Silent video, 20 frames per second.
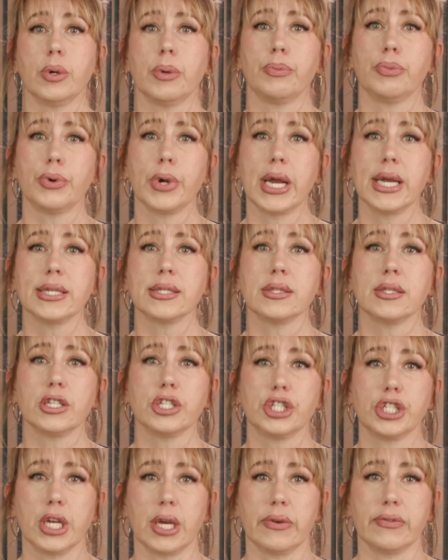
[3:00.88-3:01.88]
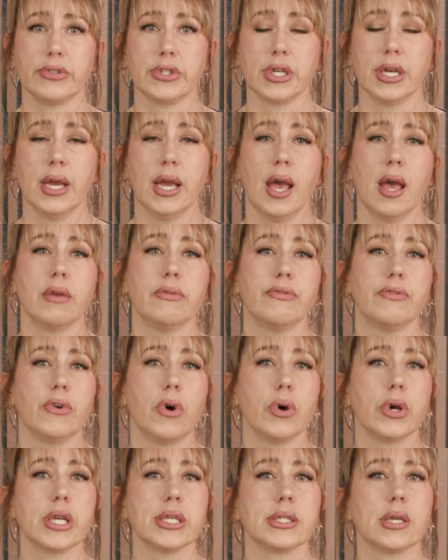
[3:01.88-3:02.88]
to embrace the shift and
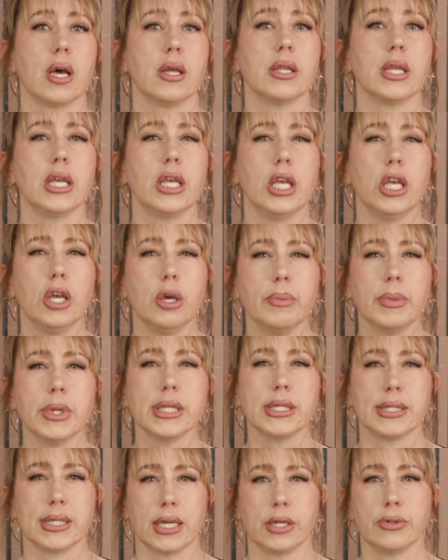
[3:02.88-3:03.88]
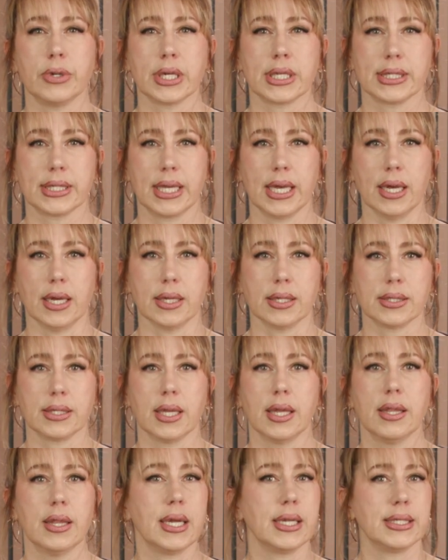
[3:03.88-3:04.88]
focus on the human-centric
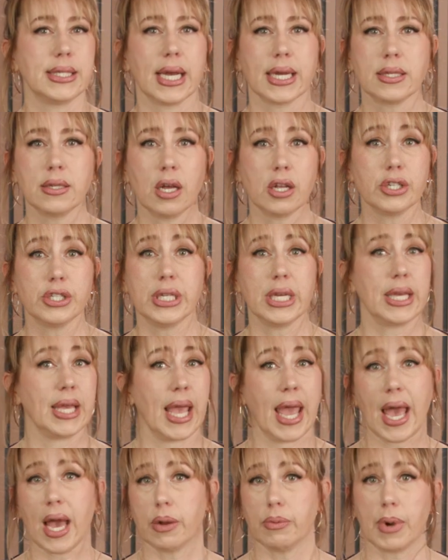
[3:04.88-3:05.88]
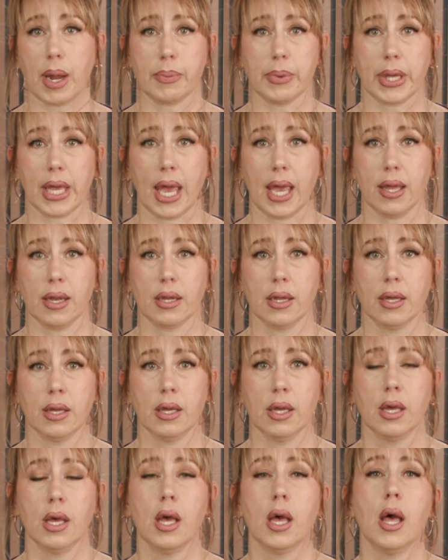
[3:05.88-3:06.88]
skills that technology can't replicate.
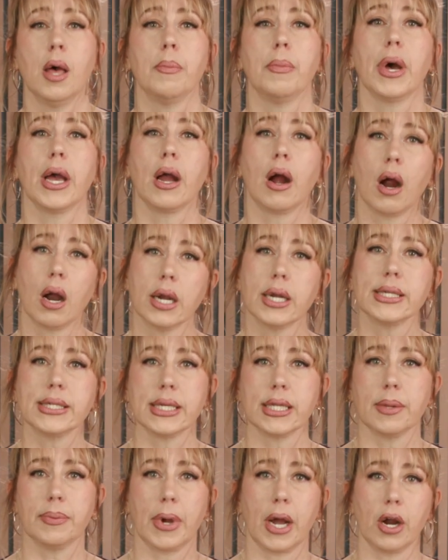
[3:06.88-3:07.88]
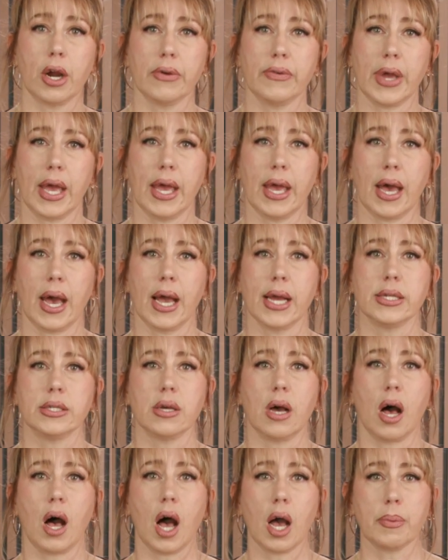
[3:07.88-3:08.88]
By harnessing the power of AI
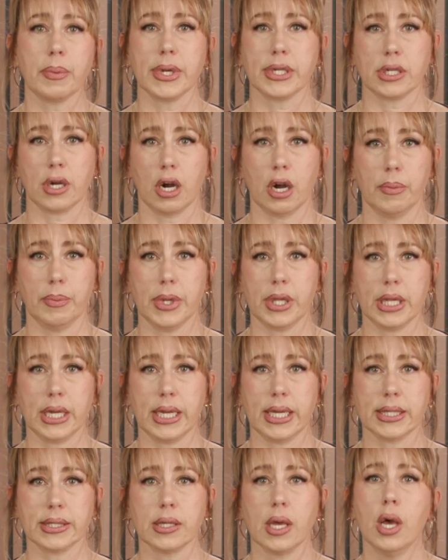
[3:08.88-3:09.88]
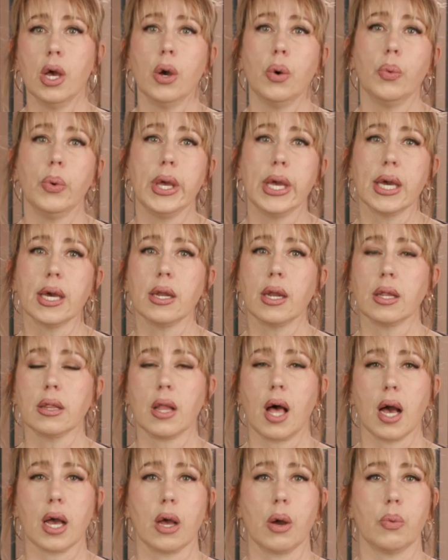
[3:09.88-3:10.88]
to augment our abilities, we can
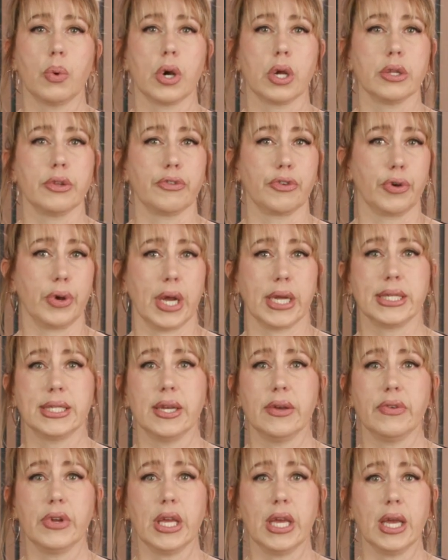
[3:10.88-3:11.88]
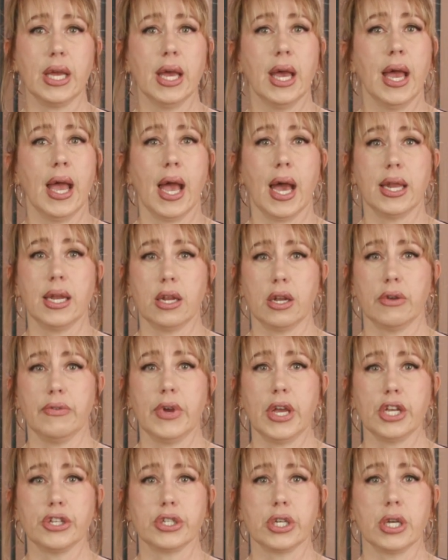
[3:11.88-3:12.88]
unlock a world of creativity and
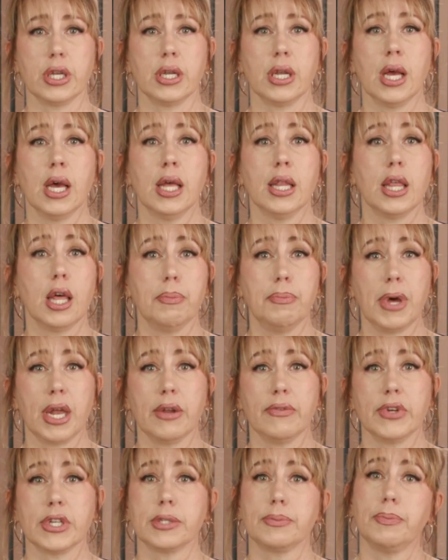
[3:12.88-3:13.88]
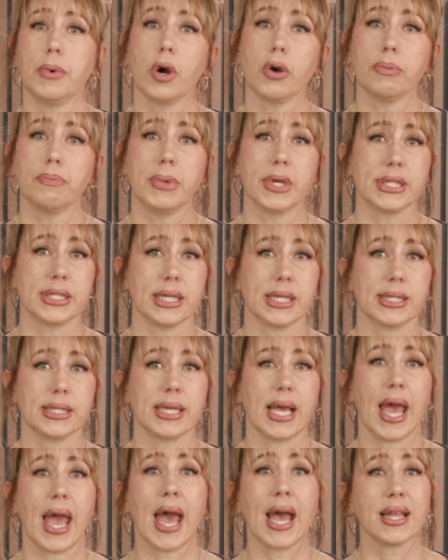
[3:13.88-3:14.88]
innovation that benefits both
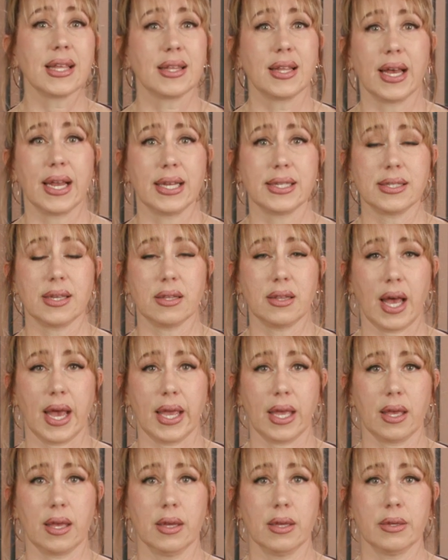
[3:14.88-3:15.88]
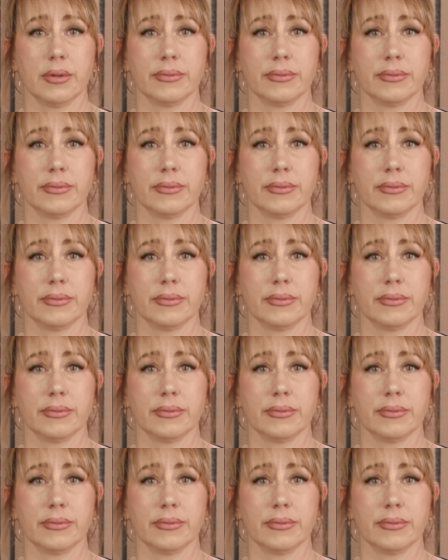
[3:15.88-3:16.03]
business and clients alike.